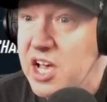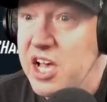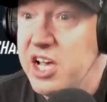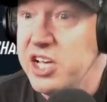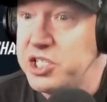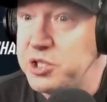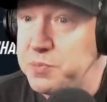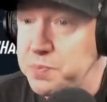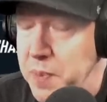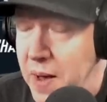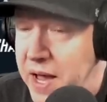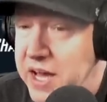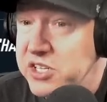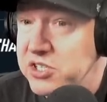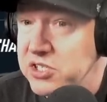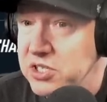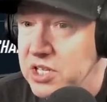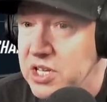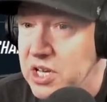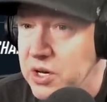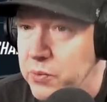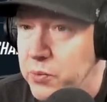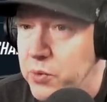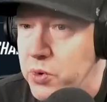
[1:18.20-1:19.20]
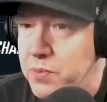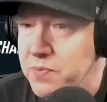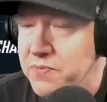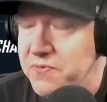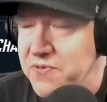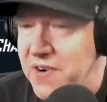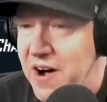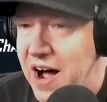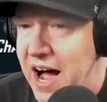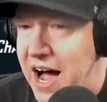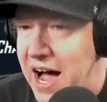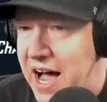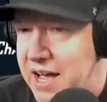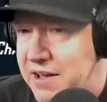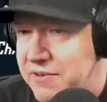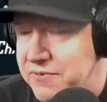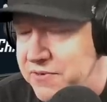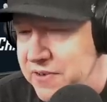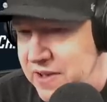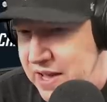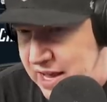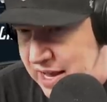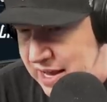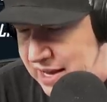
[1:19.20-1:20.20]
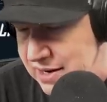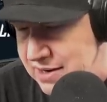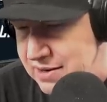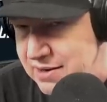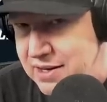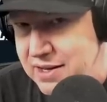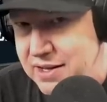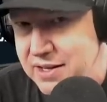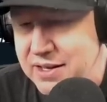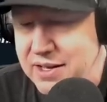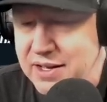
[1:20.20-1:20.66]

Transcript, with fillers: especially in Room 5. And